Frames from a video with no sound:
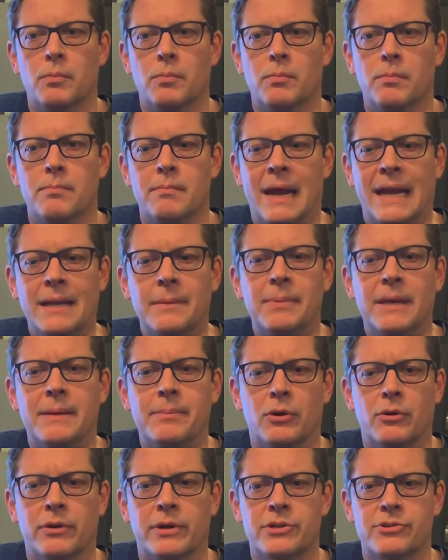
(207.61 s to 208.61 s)
Many
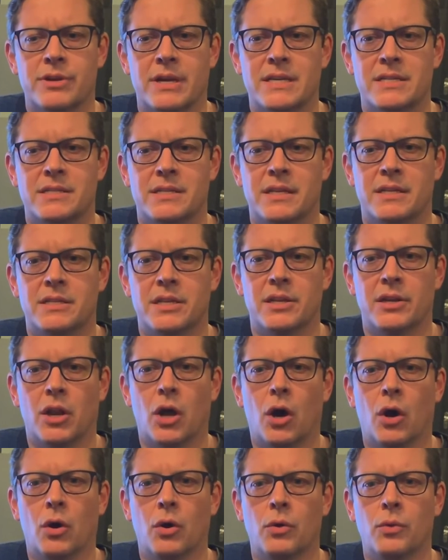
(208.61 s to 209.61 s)
people are interested to
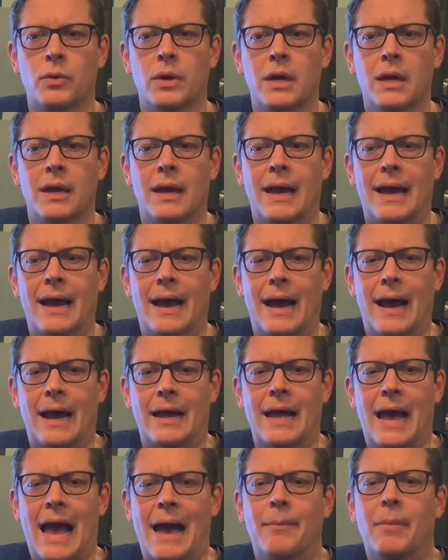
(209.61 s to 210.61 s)
know,
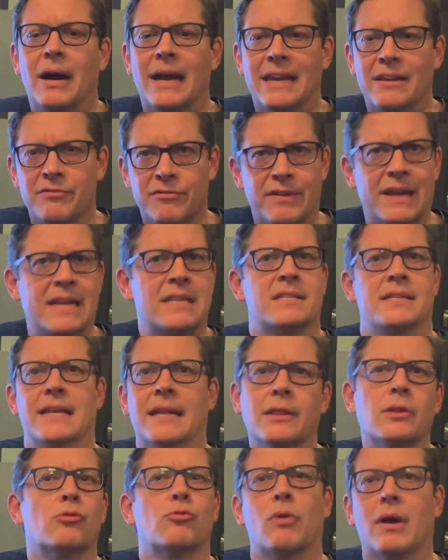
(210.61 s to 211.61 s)
am I
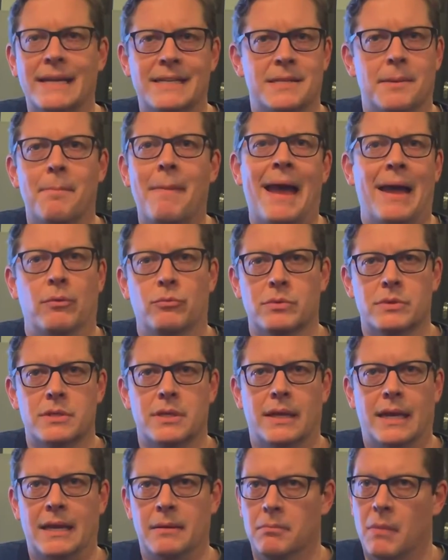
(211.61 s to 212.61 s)
investing the right amount
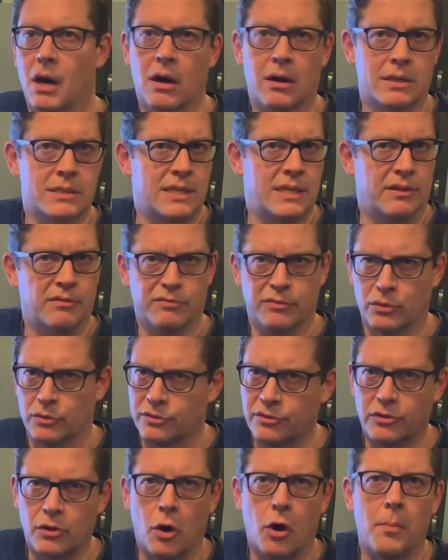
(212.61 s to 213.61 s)
in marketing full
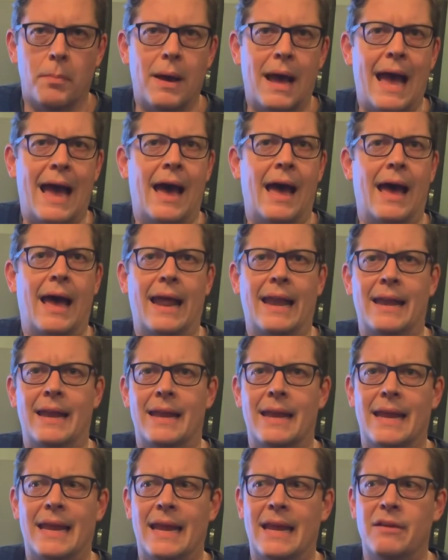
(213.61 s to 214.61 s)
stop?
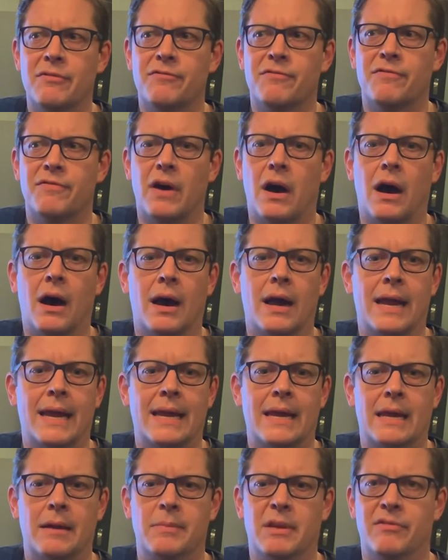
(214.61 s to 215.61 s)
And if I
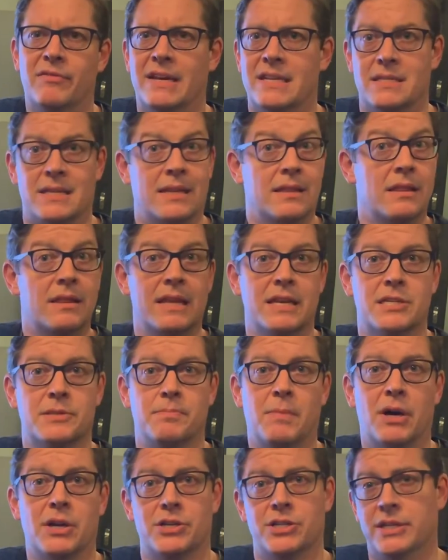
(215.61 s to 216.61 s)
am investing this
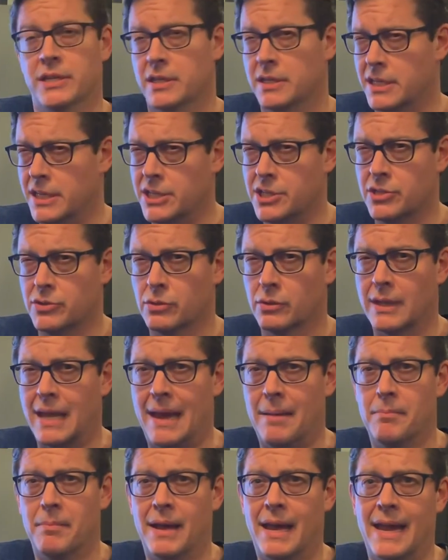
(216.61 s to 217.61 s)
much in a digital
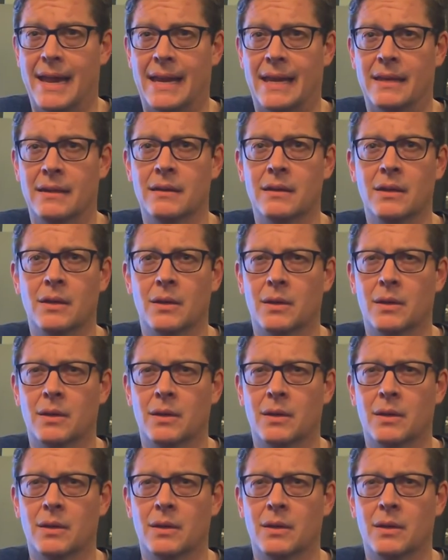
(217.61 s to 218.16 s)
campaign,